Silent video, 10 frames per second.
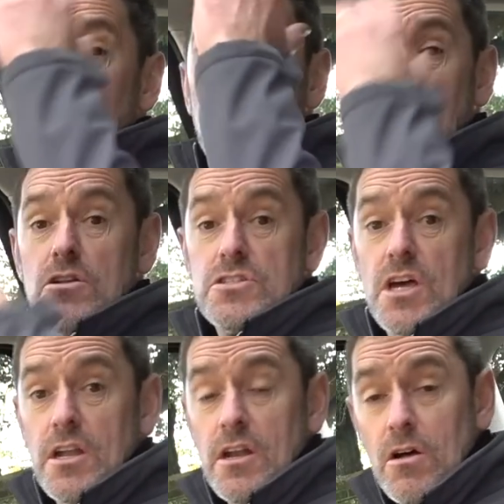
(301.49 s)
Lots
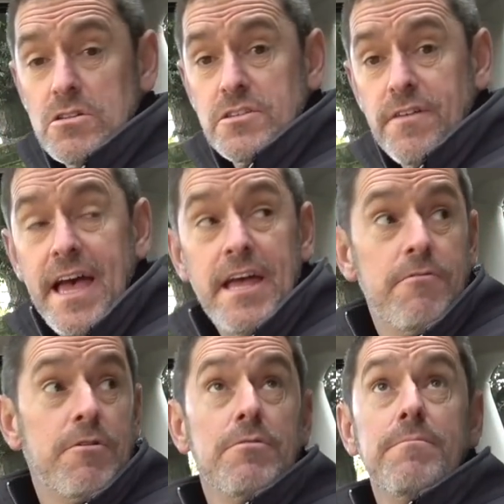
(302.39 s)
and lots of
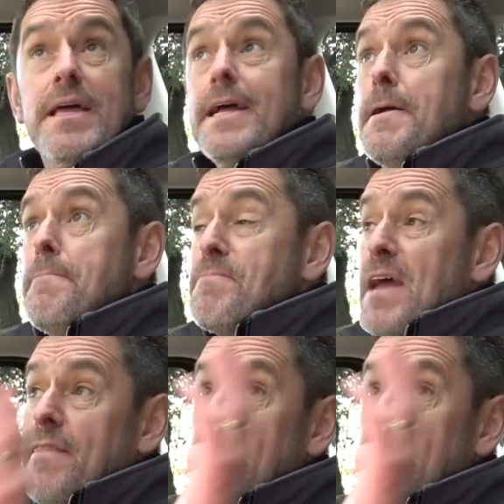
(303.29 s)
headroom. And